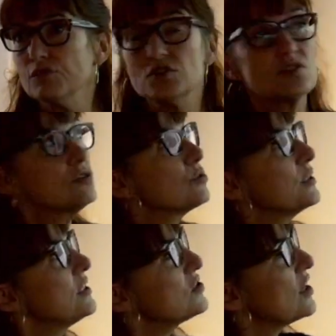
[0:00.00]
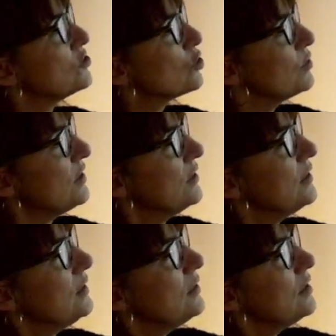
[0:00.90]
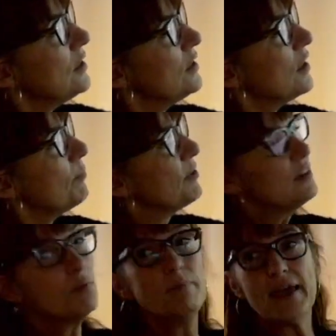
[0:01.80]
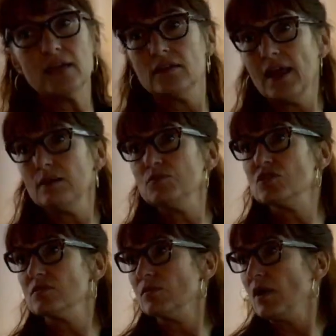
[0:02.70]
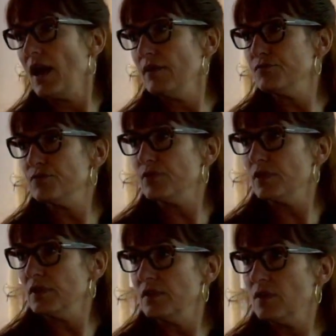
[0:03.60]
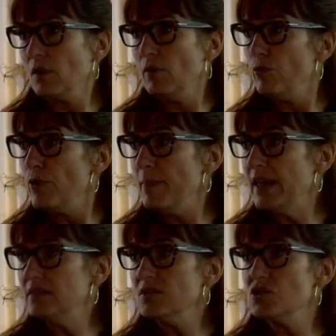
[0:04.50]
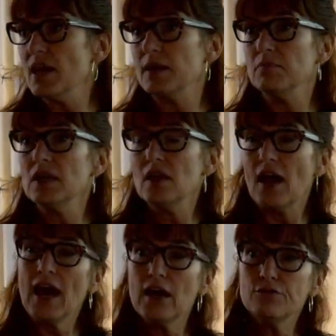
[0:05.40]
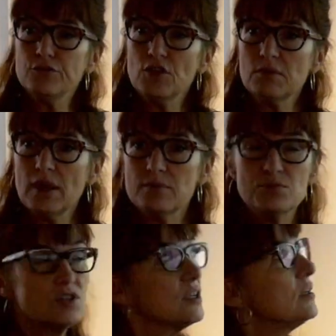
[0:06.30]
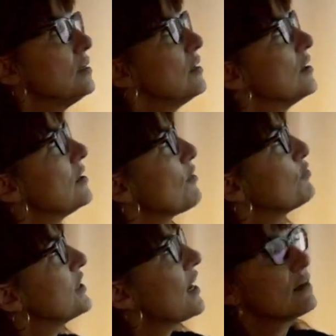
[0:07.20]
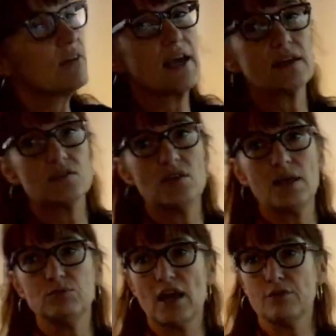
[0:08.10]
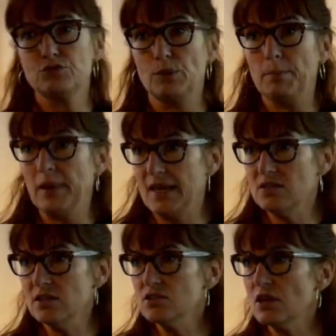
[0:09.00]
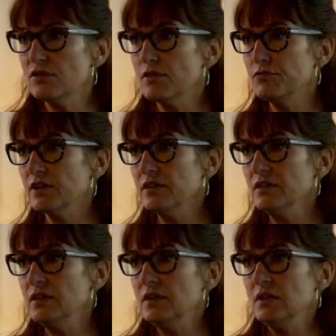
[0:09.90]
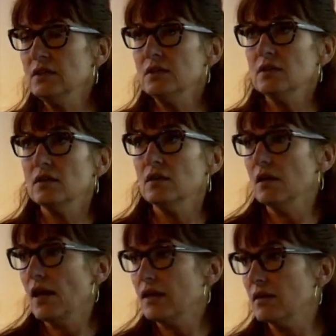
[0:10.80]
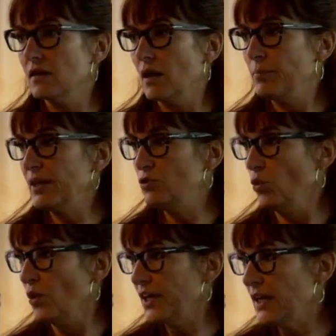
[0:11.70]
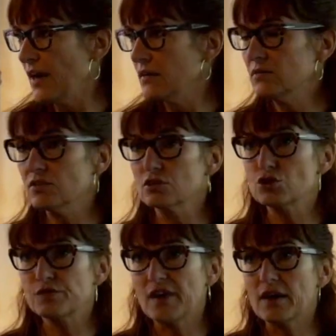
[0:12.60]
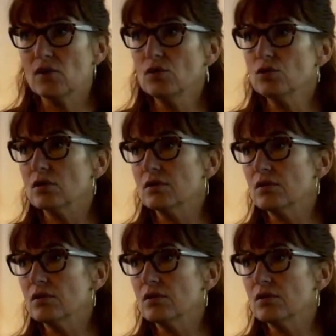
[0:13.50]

of the 20th century. But the names have remained the same. Half of the names in the Afrikaanderwijk is named after a place in South Africa, like Pretoria, Transvaal,